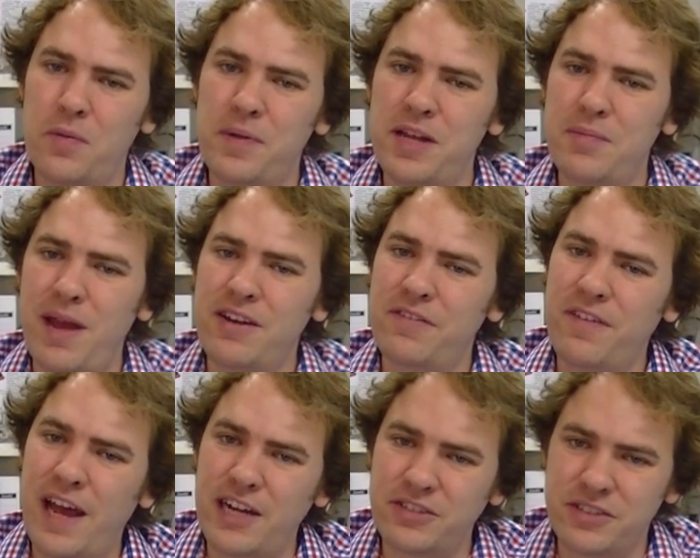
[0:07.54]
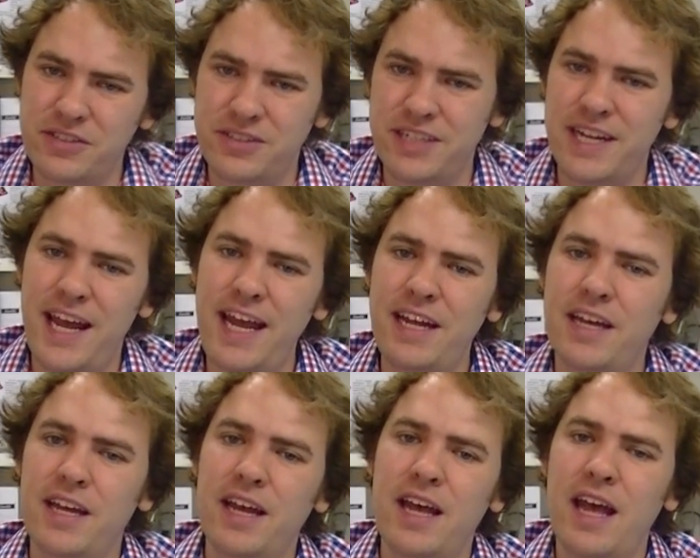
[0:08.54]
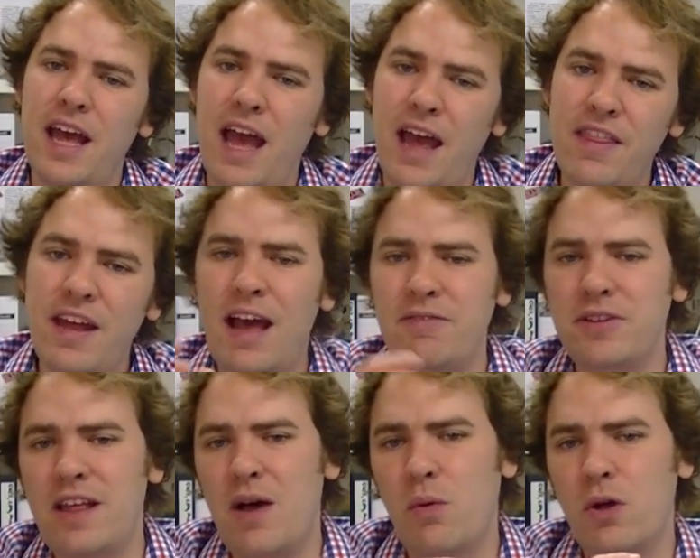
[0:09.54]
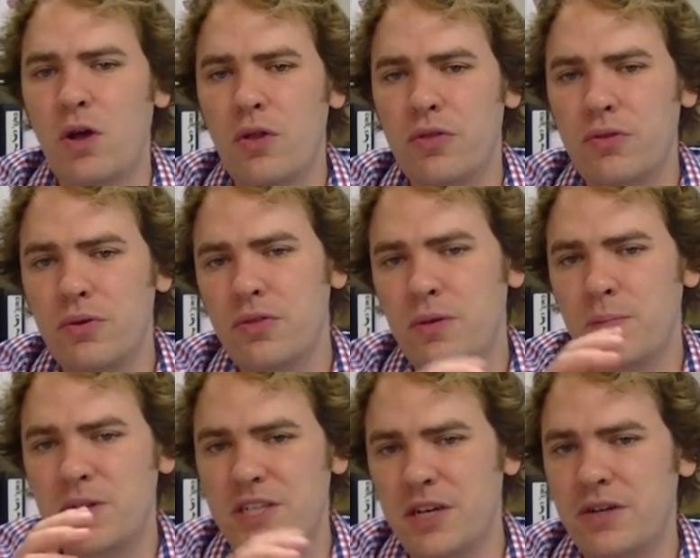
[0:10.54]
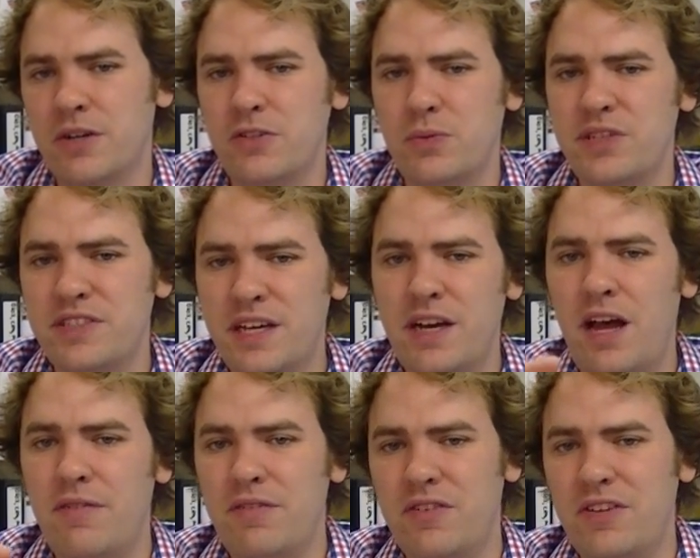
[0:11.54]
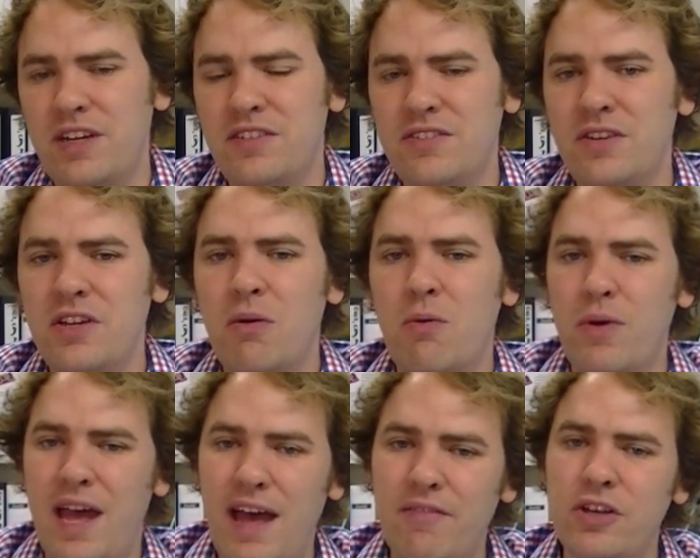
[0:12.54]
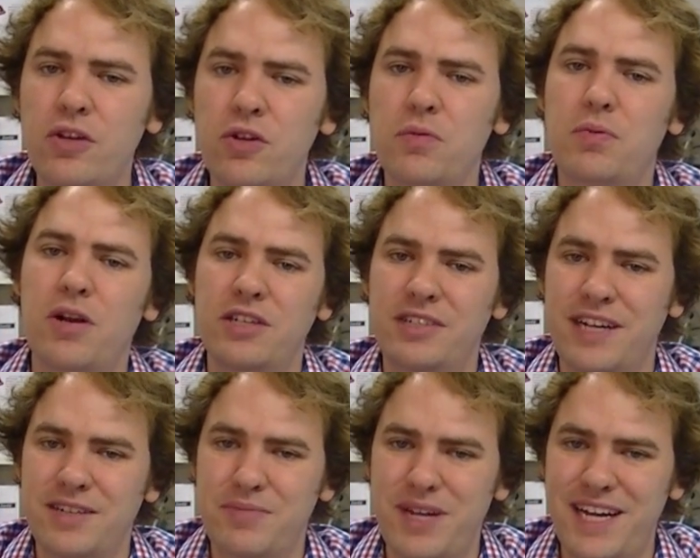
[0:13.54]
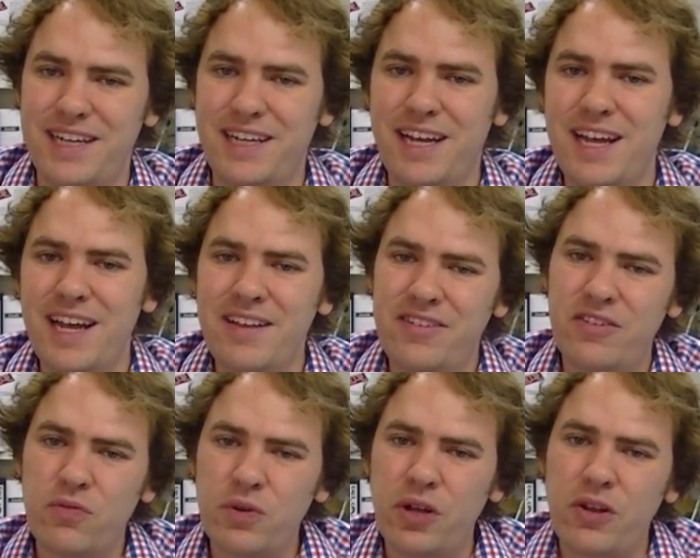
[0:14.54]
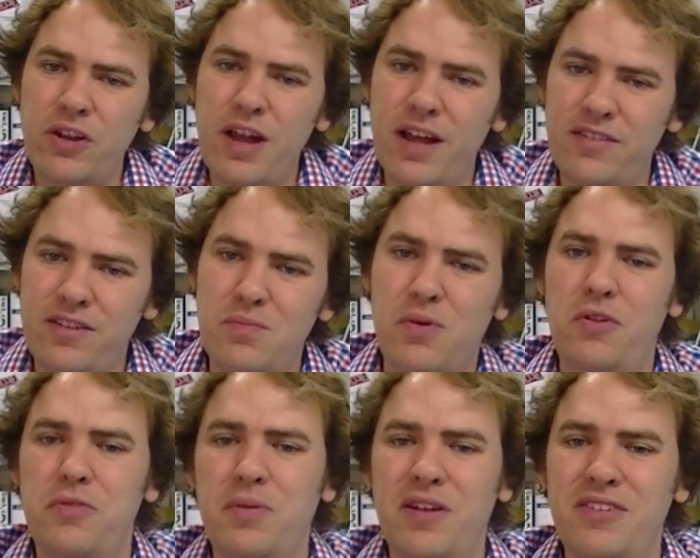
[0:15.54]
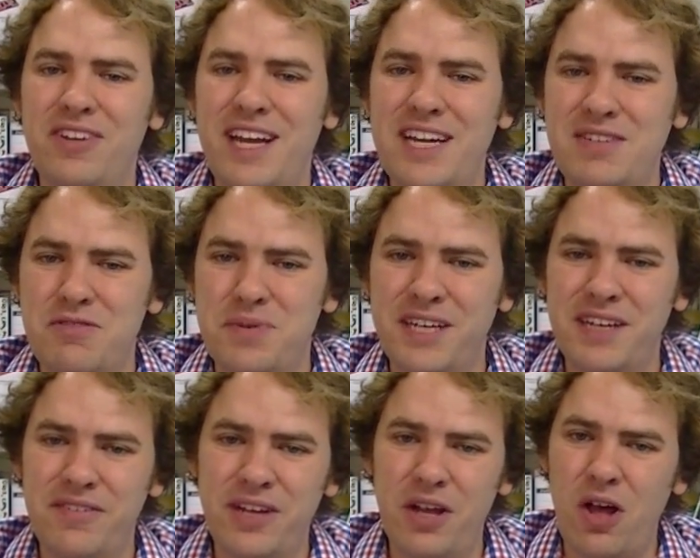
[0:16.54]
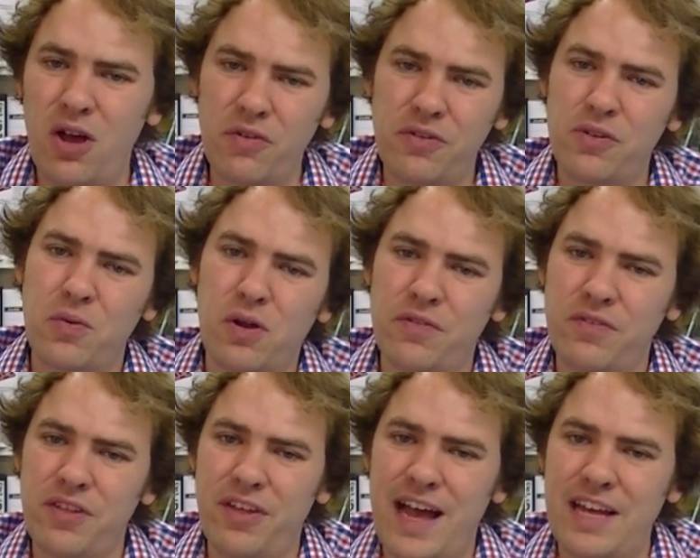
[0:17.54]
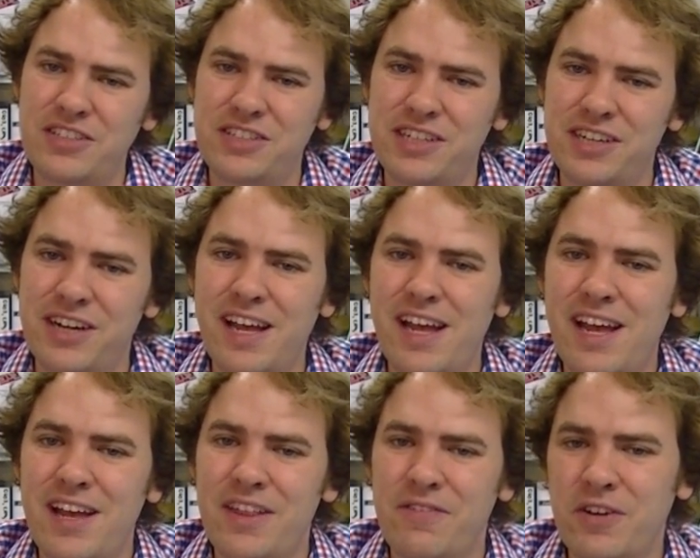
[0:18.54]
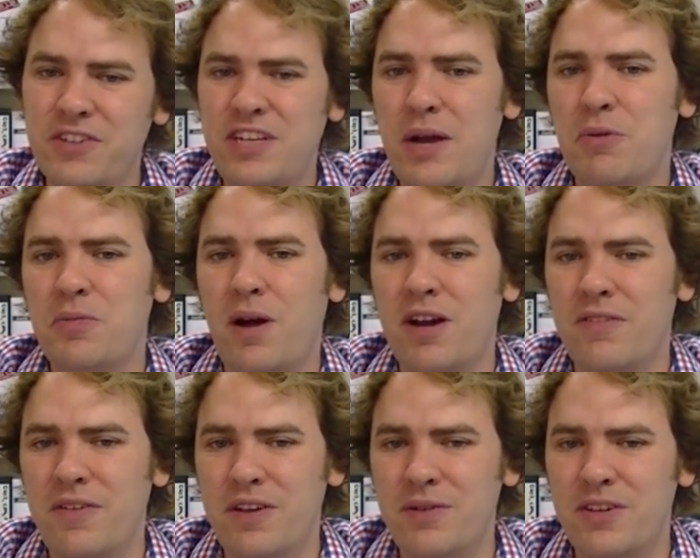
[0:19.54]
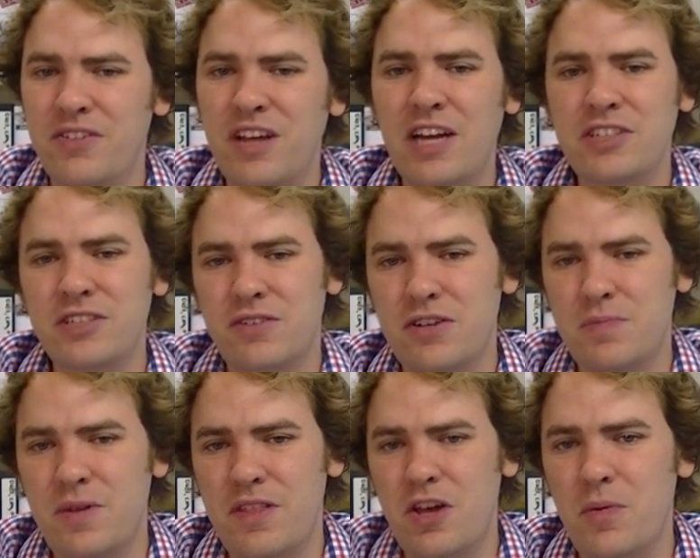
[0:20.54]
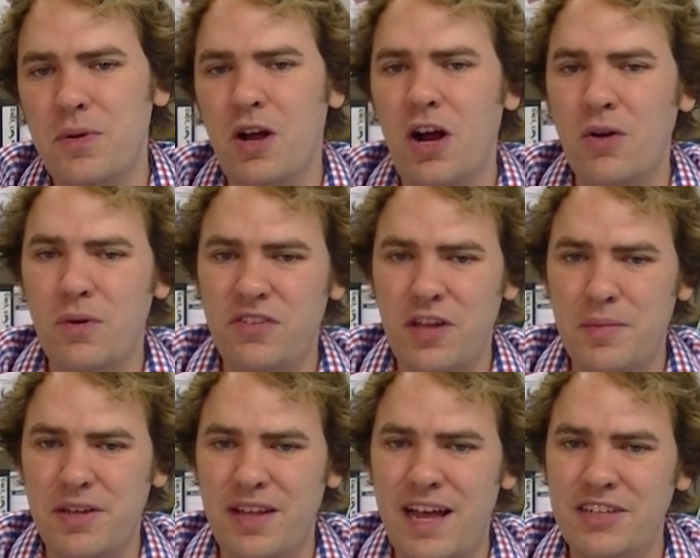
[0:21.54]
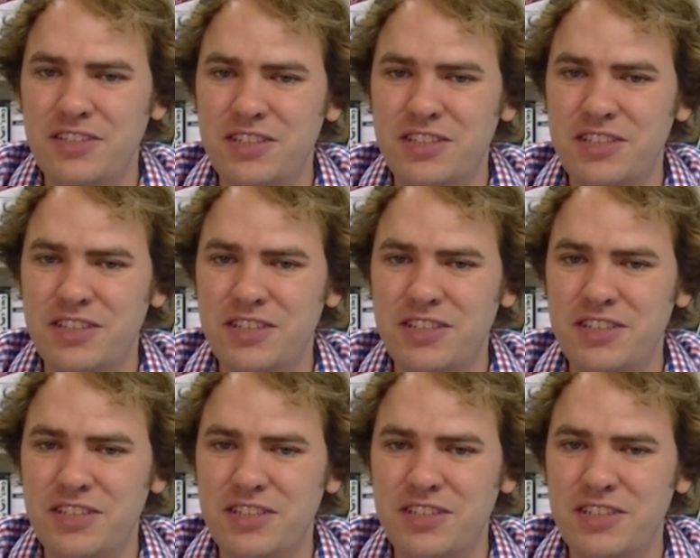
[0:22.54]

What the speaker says: being manufactured today. And then after that we'll go through the materials we send off to Seed Studio when we have a new project made. This is a real nuts and bolts presentation we've been giving all over the world for the last year. The first time was part of a discussion group at the Open Hardware Summit last